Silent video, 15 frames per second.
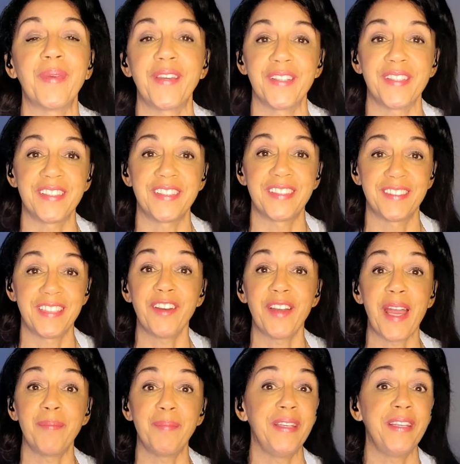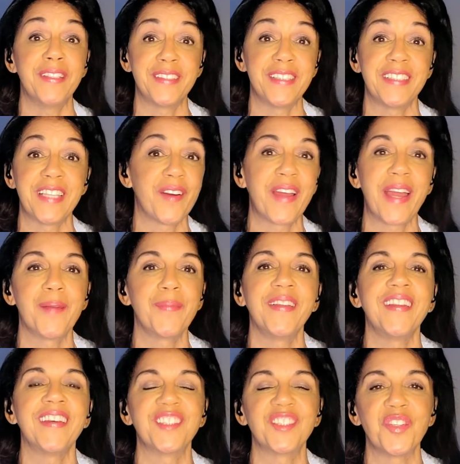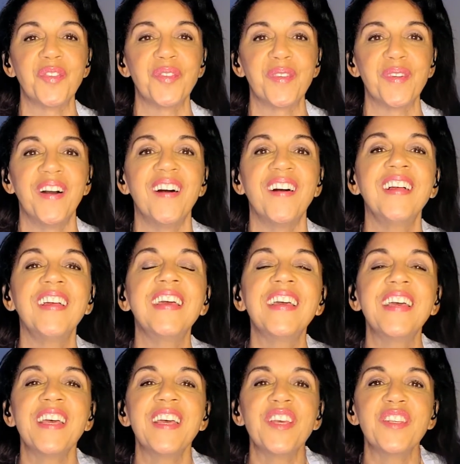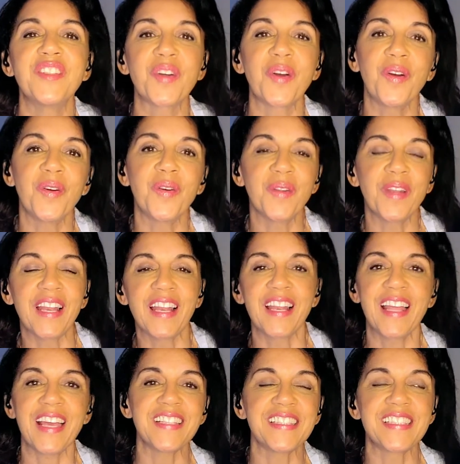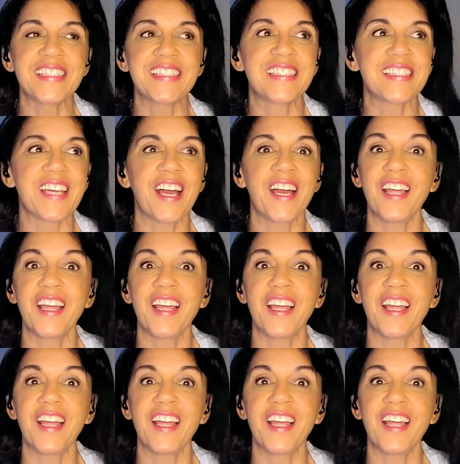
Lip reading: because their happiness is our happiness overall. So let's